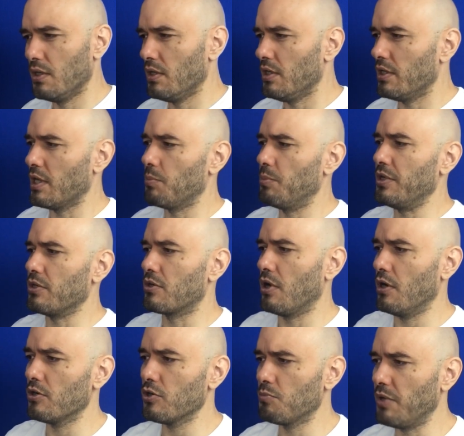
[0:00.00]
It had been
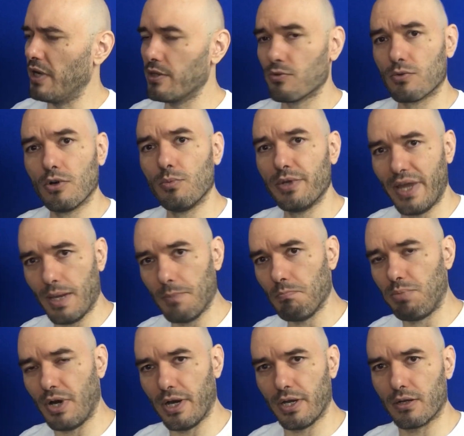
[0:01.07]
conquered by the Roman
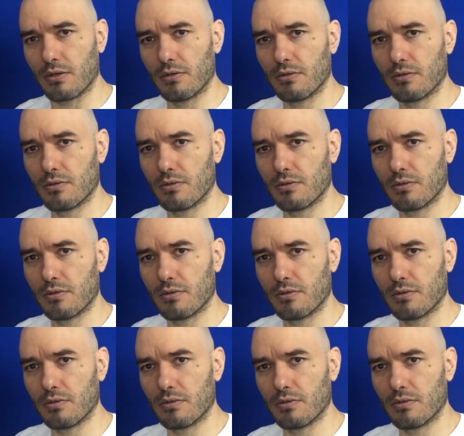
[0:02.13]
Empire.